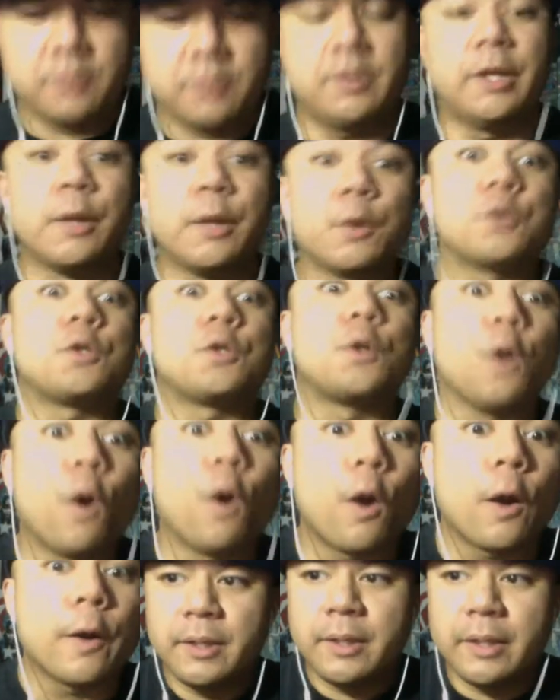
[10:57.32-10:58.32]
he was a
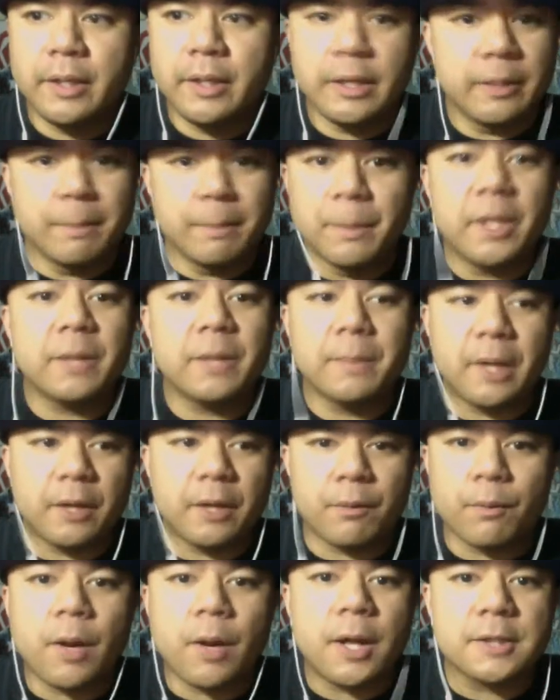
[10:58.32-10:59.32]
guard. And the big
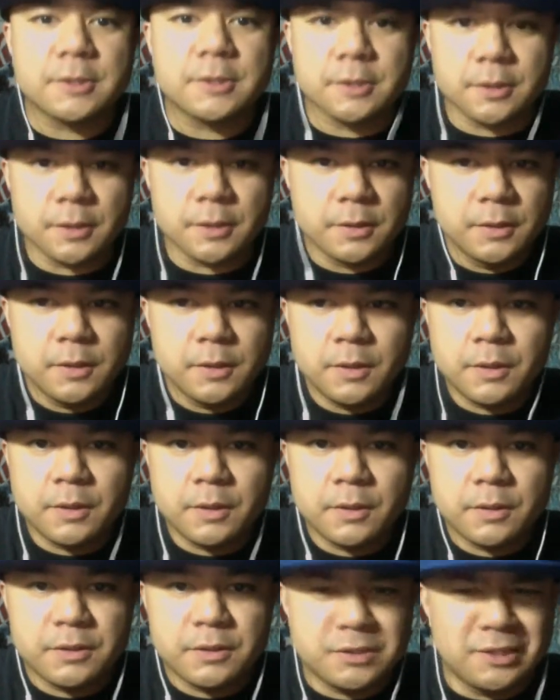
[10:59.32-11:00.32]
man, Rosser,
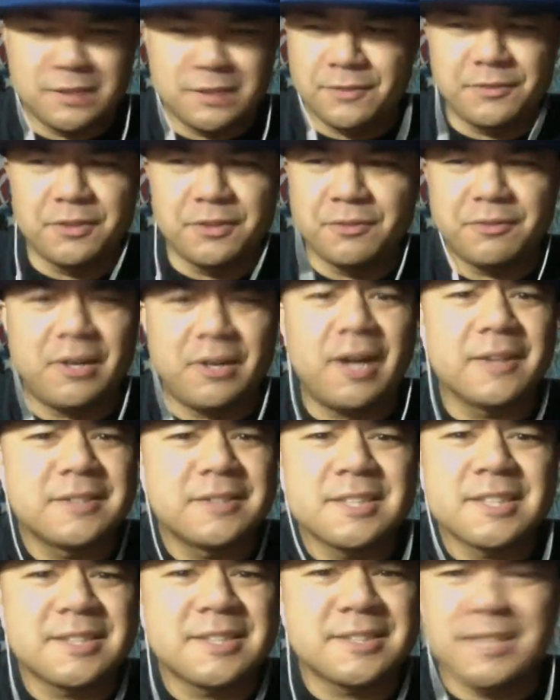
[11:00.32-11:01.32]
6'5",
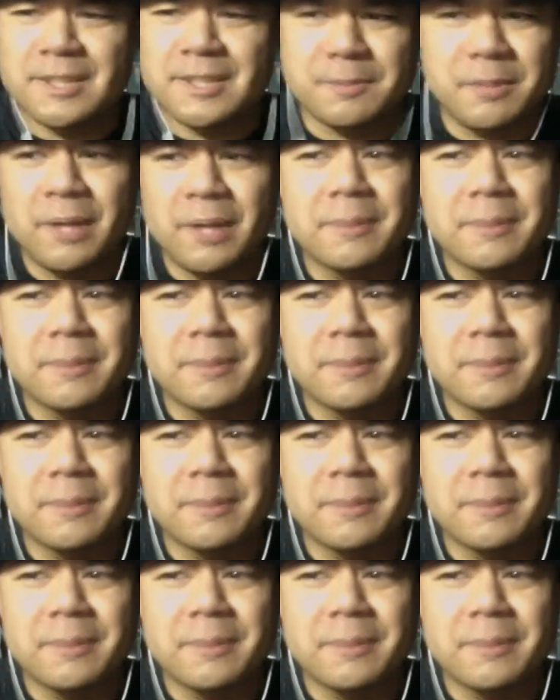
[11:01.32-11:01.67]
6'6", maybe